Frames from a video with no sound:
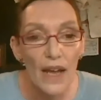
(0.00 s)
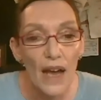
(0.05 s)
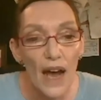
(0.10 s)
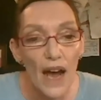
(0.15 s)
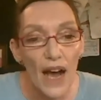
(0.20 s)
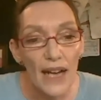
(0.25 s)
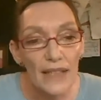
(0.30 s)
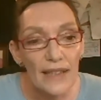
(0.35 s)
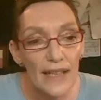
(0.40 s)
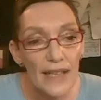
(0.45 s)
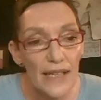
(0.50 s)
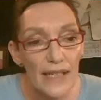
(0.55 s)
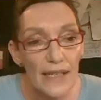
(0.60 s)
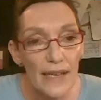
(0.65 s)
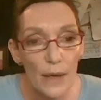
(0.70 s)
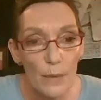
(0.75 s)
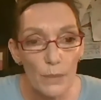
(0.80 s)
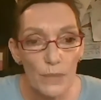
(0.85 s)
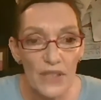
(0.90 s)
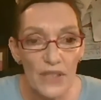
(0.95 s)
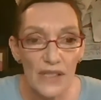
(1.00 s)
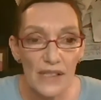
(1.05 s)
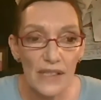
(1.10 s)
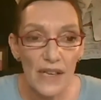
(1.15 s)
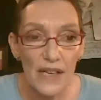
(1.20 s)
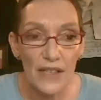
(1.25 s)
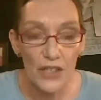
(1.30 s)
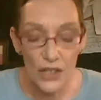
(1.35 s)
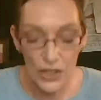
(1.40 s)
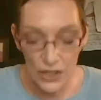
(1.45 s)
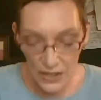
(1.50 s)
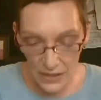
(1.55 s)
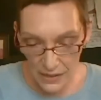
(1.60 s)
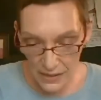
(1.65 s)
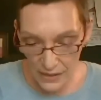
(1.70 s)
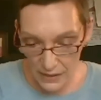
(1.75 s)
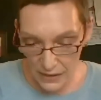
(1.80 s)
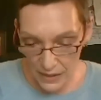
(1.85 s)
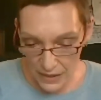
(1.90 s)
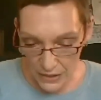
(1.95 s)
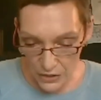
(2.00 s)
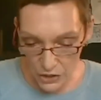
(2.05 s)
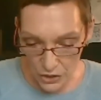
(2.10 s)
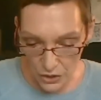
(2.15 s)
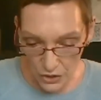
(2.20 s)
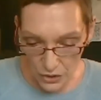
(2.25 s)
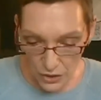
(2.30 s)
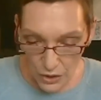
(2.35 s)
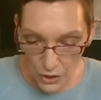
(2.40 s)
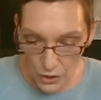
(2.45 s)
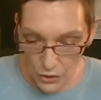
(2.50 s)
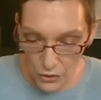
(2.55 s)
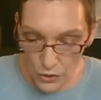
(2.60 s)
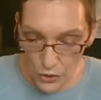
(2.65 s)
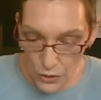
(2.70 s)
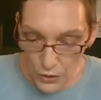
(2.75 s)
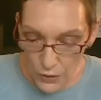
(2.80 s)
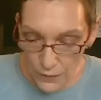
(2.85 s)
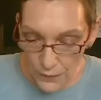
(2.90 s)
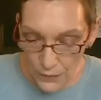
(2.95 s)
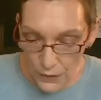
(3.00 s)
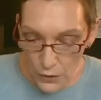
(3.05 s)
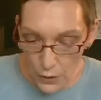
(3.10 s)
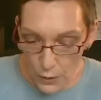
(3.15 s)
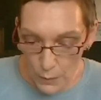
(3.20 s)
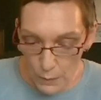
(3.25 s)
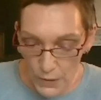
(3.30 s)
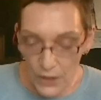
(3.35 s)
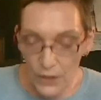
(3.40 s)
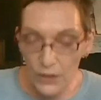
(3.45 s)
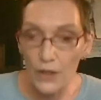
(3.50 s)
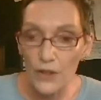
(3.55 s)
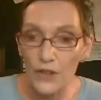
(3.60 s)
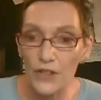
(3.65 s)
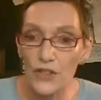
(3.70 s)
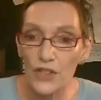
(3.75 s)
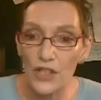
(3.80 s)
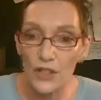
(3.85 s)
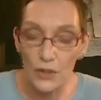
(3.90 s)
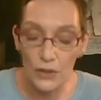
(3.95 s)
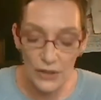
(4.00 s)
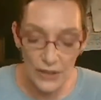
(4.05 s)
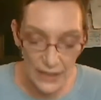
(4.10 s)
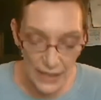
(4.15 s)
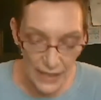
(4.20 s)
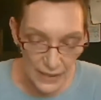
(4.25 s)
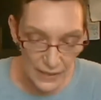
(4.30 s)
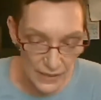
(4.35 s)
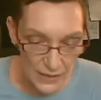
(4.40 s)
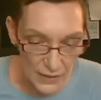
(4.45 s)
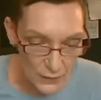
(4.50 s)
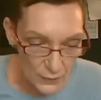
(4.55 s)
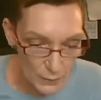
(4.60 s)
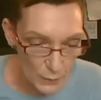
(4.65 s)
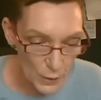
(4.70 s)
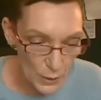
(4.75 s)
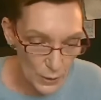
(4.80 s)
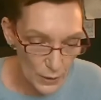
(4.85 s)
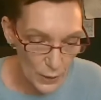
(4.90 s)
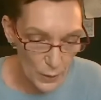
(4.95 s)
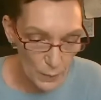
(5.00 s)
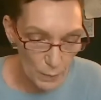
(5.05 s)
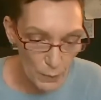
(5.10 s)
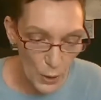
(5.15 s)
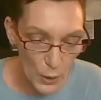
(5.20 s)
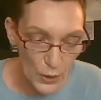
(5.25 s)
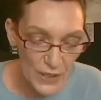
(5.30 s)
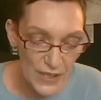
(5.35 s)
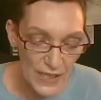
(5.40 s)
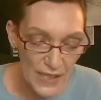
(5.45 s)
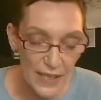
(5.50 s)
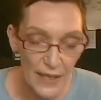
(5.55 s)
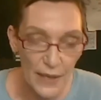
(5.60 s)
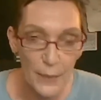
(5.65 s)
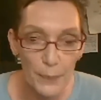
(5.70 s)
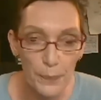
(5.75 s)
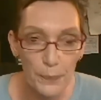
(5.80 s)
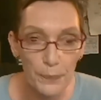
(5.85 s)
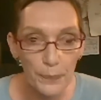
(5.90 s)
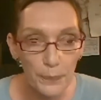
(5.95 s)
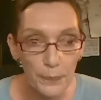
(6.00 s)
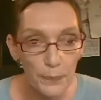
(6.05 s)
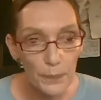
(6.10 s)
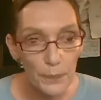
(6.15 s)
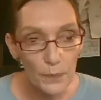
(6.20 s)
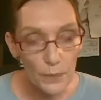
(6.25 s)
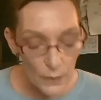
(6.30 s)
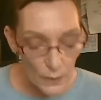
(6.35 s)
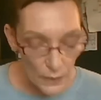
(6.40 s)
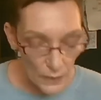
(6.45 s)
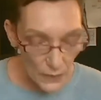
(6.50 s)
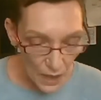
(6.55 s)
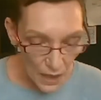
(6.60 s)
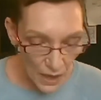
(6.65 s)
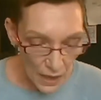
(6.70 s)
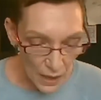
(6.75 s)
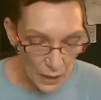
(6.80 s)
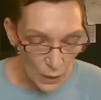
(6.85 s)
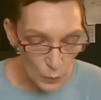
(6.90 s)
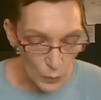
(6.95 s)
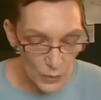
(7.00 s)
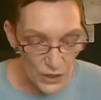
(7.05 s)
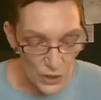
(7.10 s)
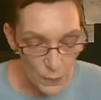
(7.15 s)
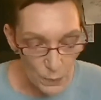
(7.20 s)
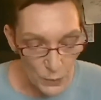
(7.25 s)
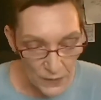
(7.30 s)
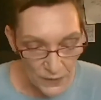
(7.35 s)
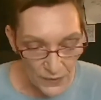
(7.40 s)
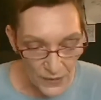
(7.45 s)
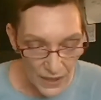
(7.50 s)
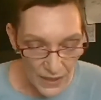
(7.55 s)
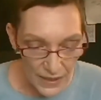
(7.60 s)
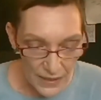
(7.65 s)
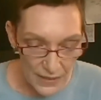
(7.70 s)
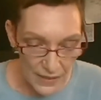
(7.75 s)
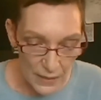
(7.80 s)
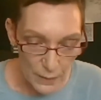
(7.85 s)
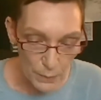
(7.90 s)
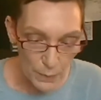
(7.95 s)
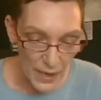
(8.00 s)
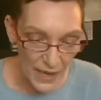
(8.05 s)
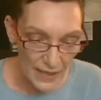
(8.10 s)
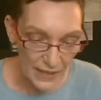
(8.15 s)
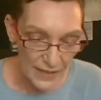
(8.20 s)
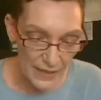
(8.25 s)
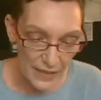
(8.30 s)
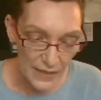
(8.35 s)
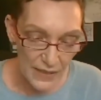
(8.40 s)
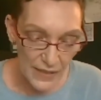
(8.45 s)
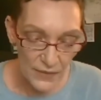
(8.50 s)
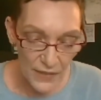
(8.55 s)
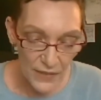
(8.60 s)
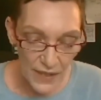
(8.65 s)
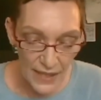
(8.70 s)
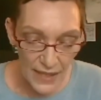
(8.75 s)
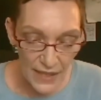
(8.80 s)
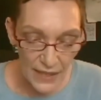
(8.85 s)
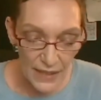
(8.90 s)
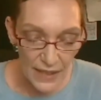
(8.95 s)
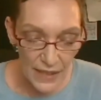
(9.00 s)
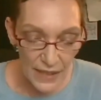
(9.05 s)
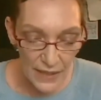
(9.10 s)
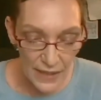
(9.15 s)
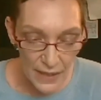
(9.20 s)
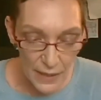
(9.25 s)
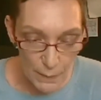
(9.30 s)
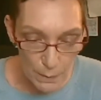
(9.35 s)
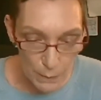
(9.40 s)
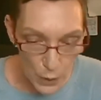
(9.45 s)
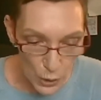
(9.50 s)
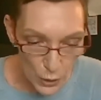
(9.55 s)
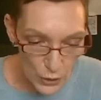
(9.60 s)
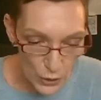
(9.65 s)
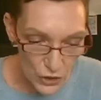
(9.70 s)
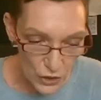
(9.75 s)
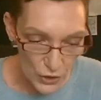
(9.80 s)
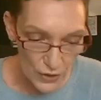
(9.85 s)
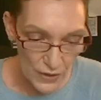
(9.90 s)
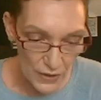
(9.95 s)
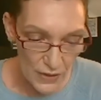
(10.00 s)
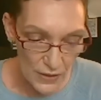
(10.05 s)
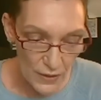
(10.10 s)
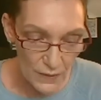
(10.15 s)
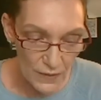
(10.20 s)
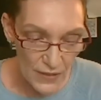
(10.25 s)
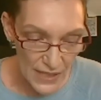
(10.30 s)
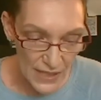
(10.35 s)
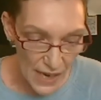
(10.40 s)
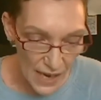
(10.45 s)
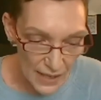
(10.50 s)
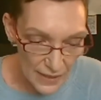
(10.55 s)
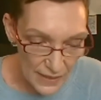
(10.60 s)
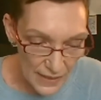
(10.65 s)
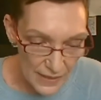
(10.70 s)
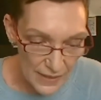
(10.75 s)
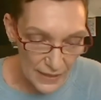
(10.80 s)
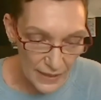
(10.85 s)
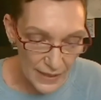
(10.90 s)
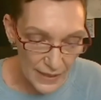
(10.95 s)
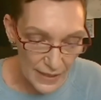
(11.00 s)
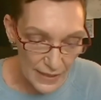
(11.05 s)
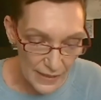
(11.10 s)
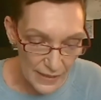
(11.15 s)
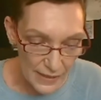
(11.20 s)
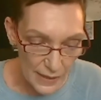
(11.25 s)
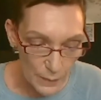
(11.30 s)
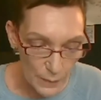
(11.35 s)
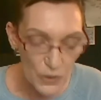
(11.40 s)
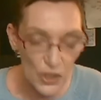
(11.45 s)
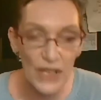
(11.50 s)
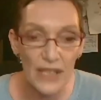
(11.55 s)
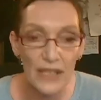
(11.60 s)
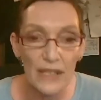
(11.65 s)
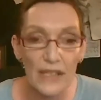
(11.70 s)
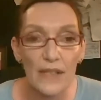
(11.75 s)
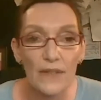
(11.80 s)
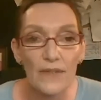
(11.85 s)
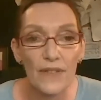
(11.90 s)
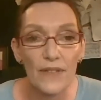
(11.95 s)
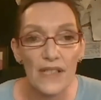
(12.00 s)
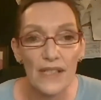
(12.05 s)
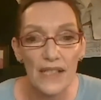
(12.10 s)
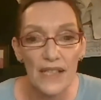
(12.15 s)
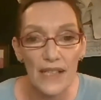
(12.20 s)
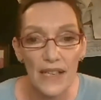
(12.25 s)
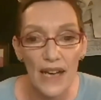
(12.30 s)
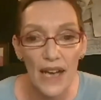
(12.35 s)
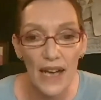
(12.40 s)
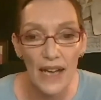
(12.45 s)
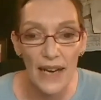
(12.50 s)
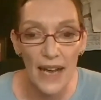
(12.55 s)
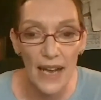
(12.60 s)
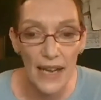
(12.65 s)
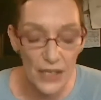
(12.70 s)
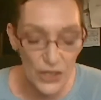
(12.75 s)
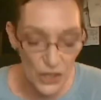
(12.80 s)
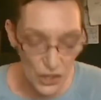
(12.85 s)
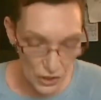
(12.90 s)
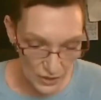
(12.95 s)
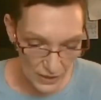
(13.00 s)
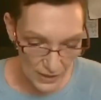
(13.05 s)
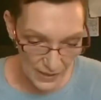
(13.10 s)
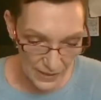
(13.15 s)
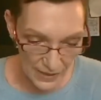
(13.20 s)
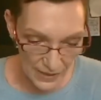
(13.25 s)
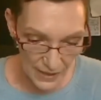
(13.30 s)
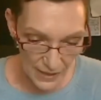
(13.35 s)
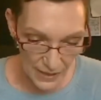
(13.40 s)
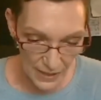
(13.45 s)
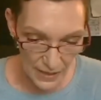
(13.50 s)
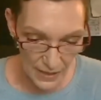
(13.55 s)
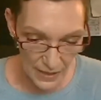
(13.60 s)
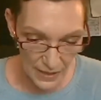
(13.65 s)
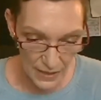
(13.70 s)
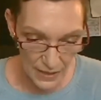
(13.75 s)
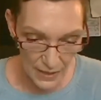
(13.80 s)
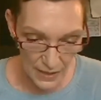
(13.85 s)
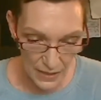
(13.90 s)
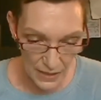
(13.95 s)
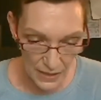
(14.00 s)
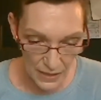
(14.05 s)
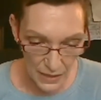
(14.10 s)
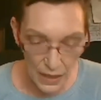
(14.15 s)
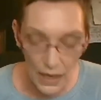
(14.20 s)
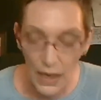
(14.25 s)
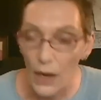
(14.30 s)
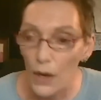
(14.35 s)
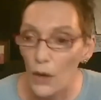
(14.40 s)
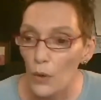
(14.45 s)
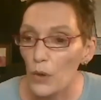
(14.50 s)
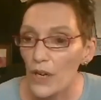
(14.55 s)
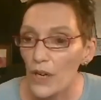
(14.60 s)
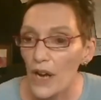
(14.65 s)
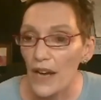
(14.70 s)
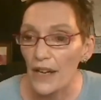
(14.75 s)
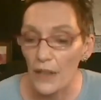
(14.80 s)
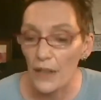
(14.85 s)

I lead up to such a discussion through the phenomenological lens of Merleau-Ponty, which provides a basis for thinking the emergence of dancerly subjectivity and agency. What I